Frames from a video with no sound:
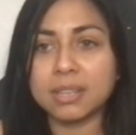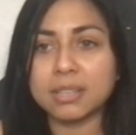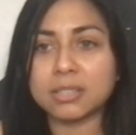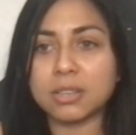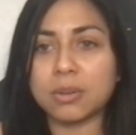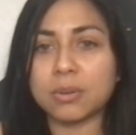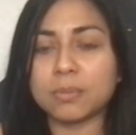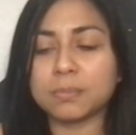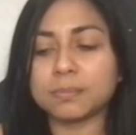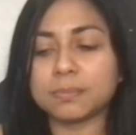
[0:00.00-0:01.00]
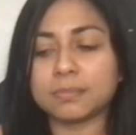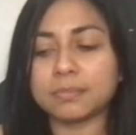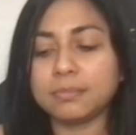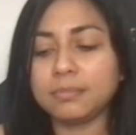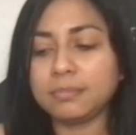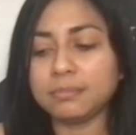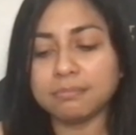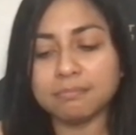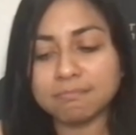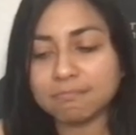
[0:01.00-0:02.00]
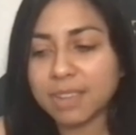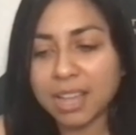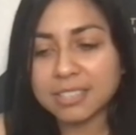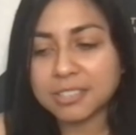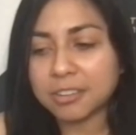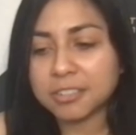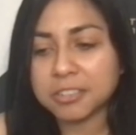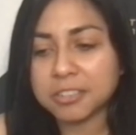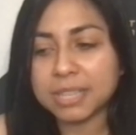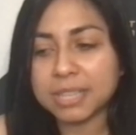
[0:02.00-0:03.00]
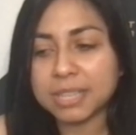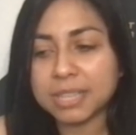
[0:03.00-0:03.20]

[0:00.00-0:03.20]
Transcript: So I started doing that,